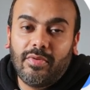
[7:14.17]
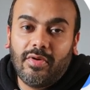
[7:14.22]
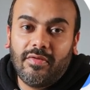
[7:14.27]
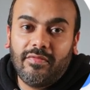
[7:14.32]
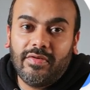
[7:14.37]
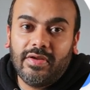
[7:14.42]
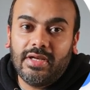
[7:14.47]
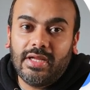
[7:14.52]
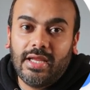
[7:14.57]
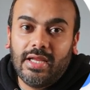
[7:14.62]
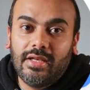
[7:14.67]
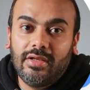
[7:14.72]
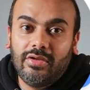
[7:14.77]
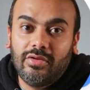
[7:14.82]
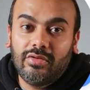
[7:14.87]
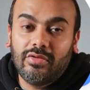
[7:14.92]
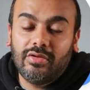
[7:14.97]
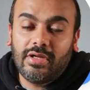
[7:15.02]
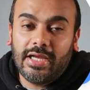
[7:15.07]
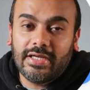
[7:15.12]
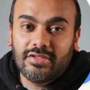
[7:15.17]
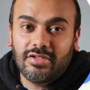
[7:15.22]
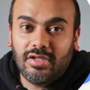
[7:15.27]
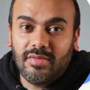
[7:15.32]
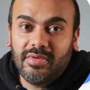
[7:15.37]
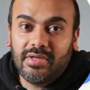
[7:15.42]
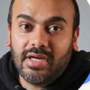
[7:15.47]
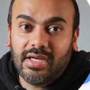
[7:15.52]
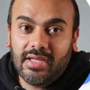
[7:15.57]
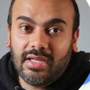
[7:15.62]
profit, and you could
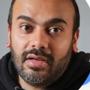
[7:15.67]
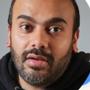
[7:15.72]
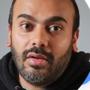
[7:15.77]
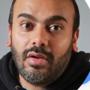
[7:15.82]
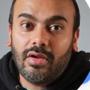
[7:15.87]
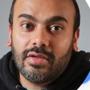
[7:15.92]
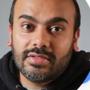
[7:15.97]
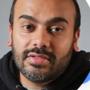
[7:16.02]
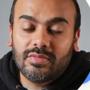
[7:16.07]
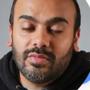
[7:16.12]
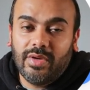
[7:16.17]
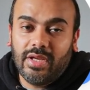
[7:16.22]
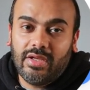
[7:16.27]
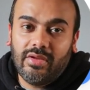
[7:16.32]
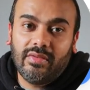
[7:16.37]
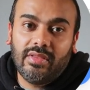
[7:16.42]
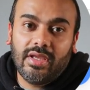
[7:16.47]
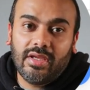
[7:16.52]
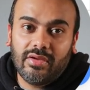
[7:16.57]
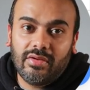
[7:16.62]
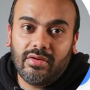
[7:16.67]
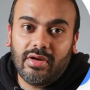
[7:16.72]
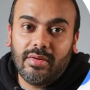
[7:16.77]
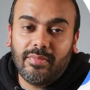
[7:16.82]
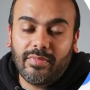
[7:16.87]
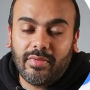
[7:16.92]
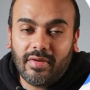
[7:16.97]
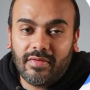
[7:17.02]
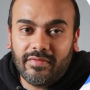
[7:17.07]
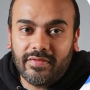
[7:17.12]
actually be running a loss when you think you're
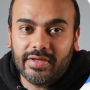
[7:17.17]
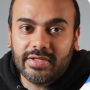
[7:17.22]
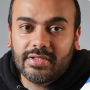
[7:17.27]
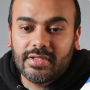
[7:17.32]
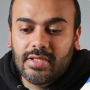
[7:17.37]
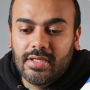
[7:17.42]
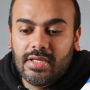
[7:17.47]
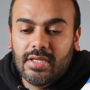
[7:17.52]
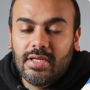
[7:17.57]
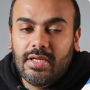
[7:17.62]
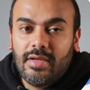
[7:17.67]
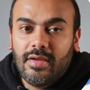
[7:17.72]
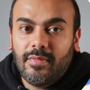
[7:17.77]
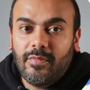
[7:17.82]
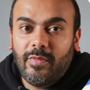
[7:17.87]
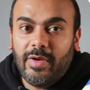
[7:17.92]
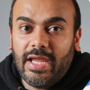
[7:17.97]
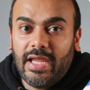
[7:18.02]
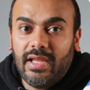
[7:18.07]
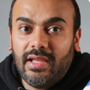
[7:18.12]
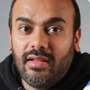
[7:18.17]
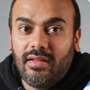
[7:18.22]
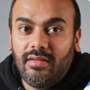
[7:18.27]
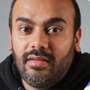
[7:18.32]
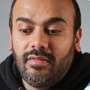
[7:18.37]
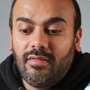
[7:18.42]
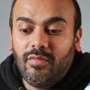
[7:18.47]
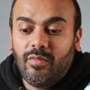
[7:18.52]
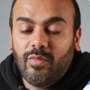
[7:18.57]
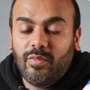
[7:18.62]
in profit.
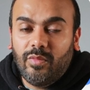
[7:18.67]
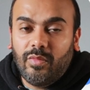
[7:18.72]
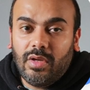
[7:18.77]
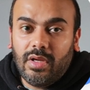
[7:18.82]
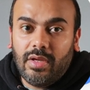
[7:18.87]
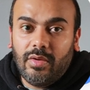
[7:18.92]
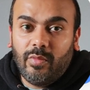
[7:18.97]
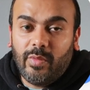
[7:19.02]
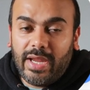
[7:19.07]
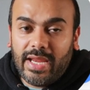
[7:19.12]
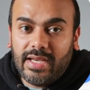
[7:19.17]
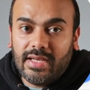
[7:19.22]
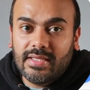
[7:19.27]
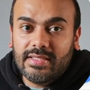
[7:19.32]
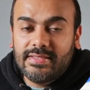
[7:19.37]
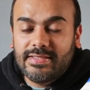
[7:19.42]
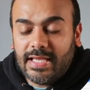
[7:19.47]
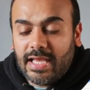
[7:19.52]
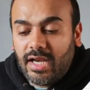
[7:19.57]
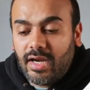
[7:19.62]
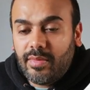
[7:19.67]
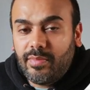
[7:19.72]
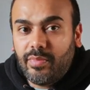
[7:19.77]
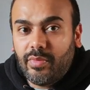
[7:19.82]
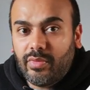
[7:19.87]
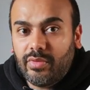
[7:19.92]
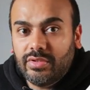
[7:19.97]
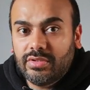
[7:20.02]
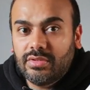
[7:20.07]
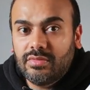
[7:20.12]
Well, when
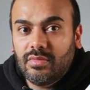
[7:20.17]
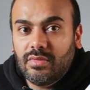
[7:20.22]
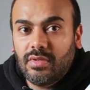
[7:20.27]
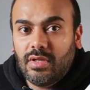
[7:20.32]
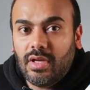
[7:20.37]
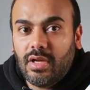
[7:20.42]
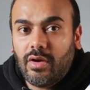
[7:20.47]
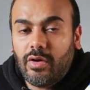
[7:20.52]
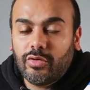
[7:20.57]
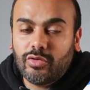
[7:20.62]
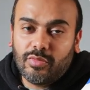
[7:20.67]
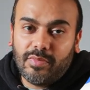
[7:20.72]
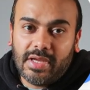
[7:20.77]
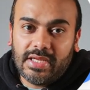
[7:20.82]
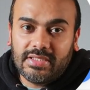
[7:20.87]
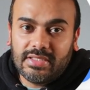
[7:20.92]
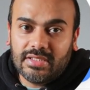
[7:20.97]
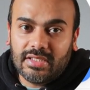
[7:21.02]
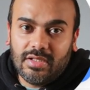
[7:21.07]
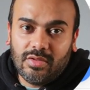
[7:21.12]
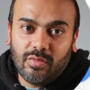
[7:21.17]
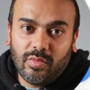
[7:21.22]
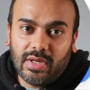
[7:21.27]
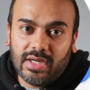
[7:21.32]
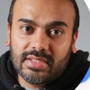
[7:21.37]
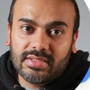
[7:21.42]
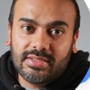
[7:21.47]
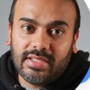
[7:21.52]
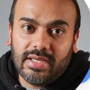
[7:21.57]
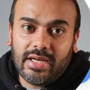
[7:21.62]
Sellerboard automatically
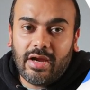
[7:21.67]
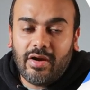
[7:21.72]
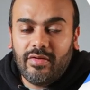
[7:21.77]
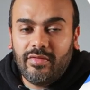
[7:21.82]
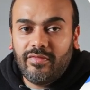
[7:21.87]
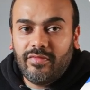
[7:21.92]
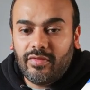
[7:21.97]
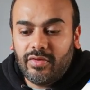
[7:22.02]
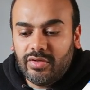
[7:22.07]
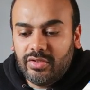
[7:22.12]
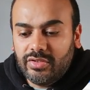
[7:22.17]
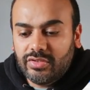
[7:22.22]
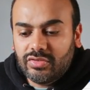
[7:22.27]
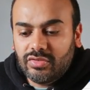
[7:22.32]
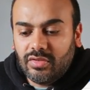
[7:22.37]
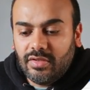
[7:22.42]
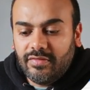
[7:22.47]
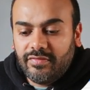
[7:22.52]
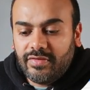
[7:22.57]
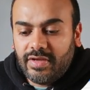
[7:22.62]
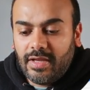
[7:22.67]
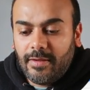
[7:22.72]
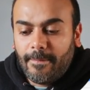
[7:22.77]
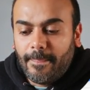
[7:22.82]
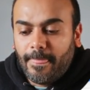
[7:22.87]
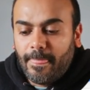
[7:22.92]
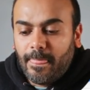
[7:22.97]
works that out for you. So if